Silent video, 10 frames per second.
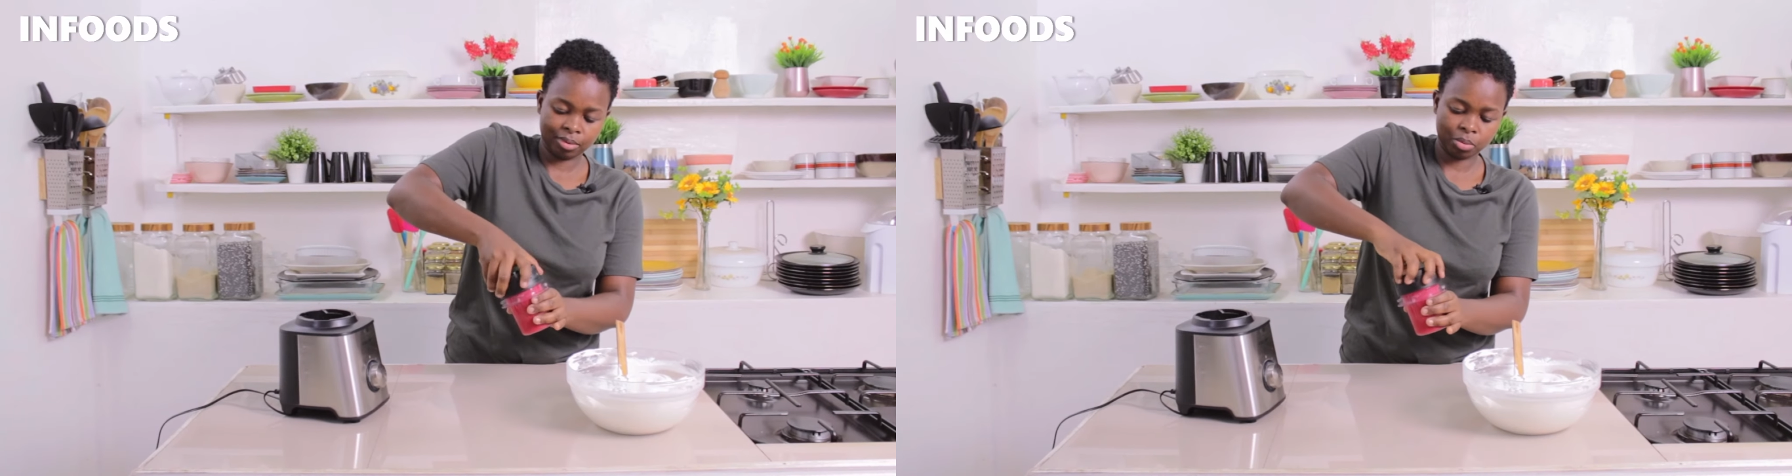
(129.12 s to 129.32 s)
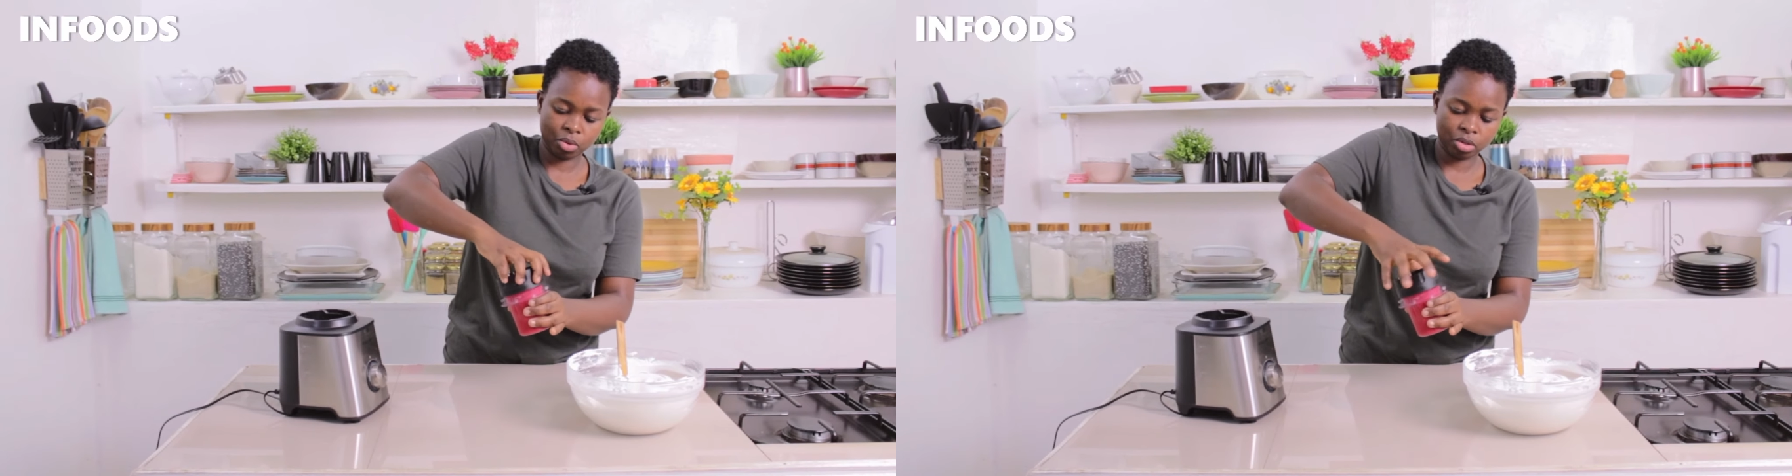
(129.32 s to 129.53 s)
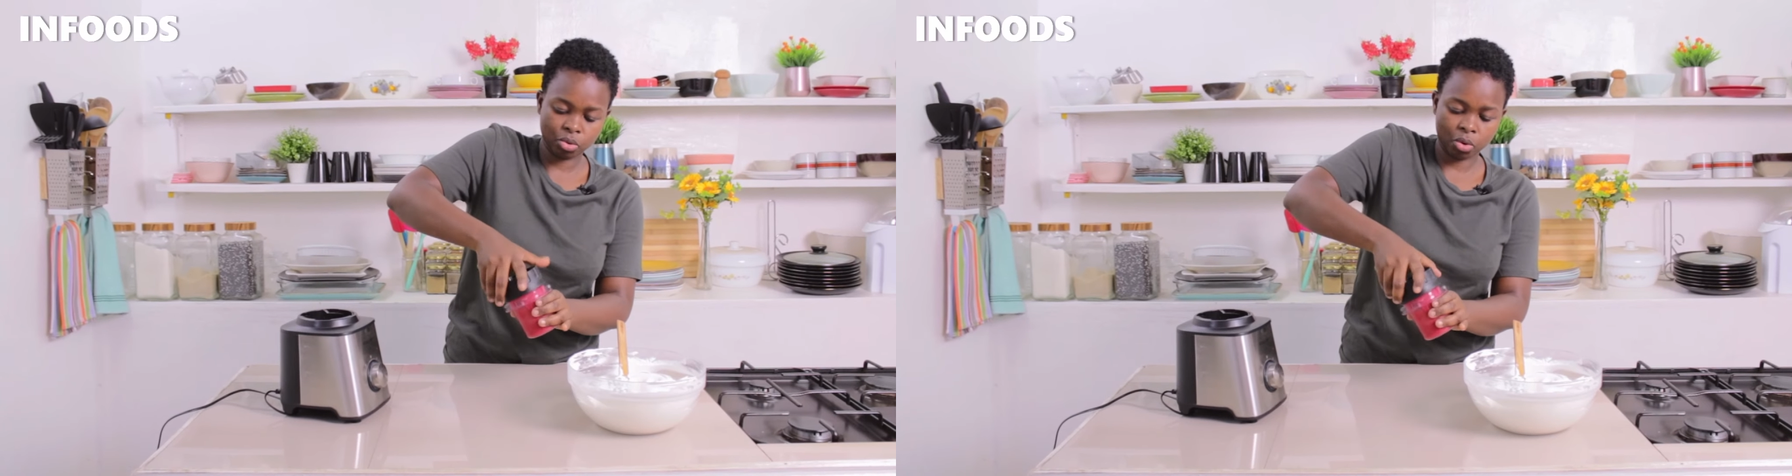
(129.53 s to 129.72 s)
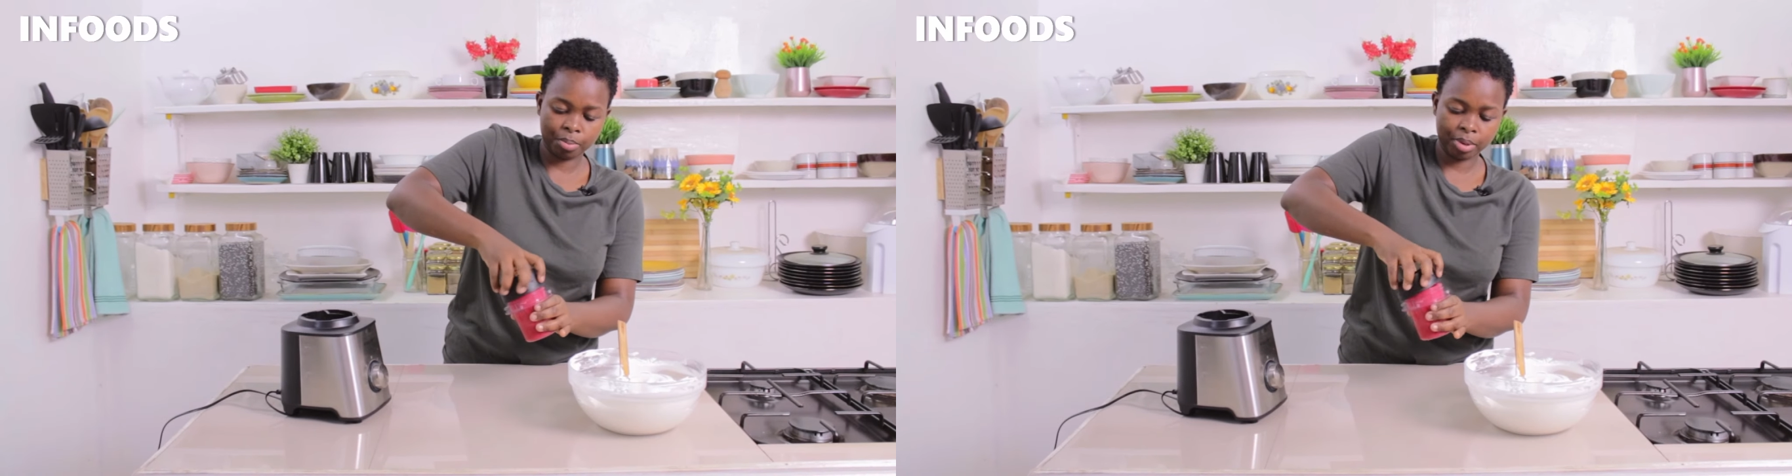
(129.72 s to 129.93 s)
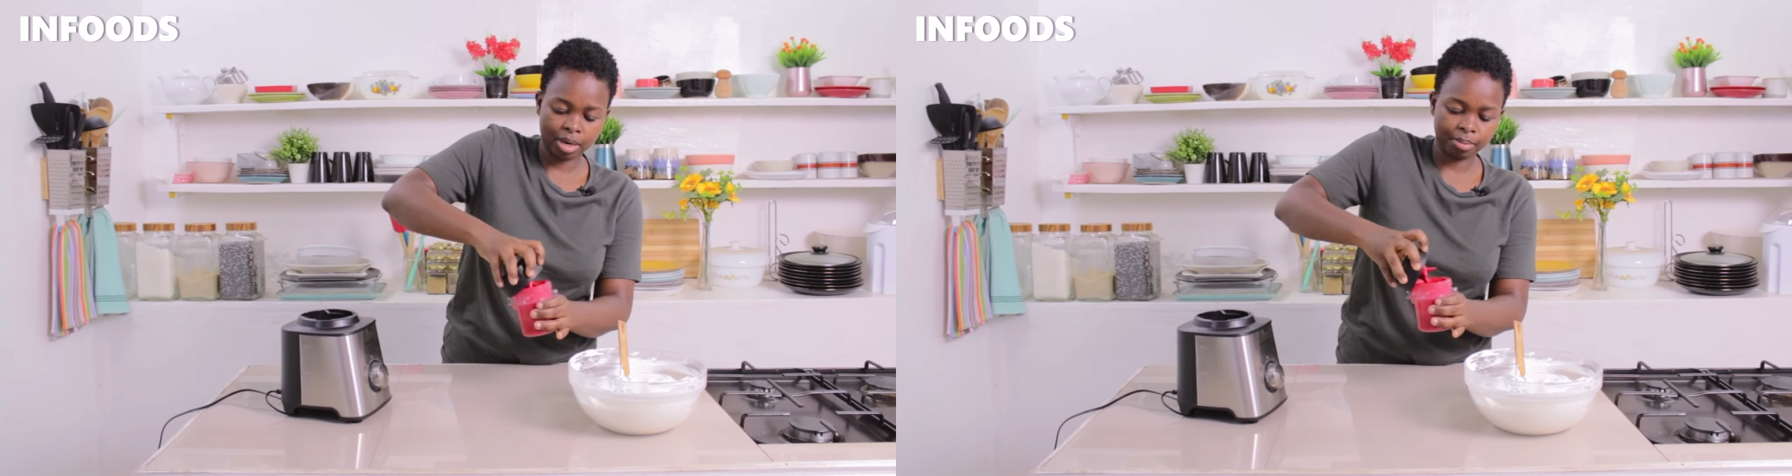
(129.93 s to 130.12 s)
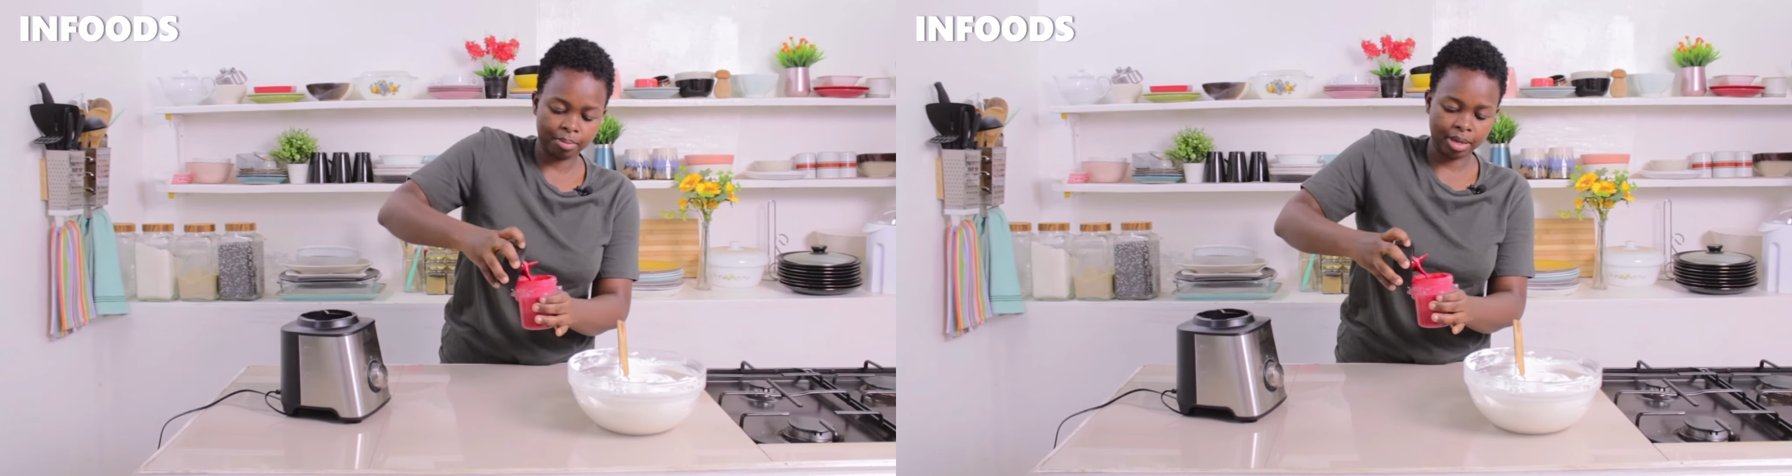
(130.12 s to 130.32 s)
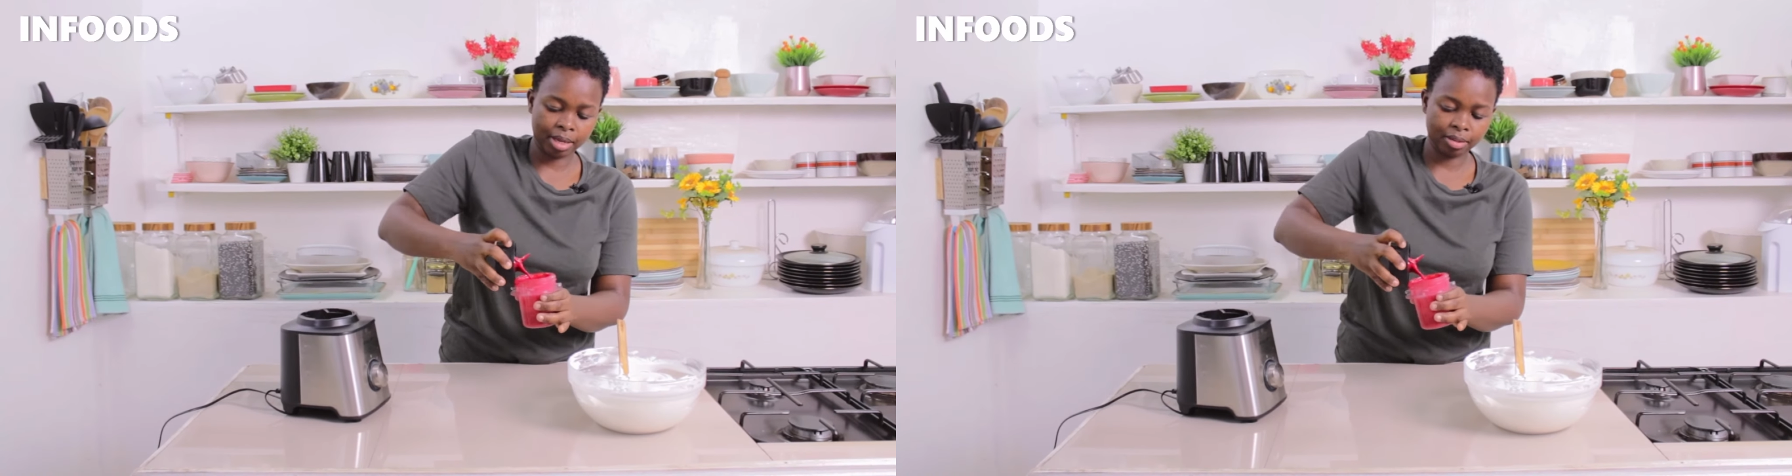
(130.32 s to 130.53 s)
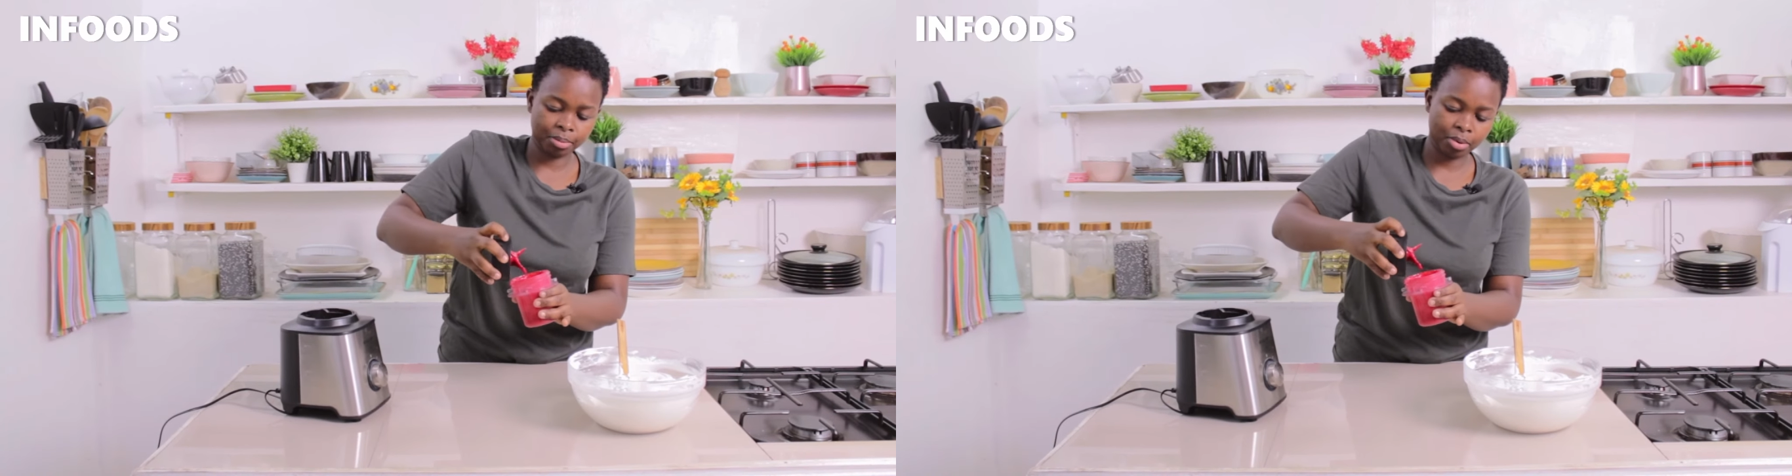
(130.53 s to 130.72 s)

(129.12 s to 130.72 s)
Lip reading: I'm going to open up my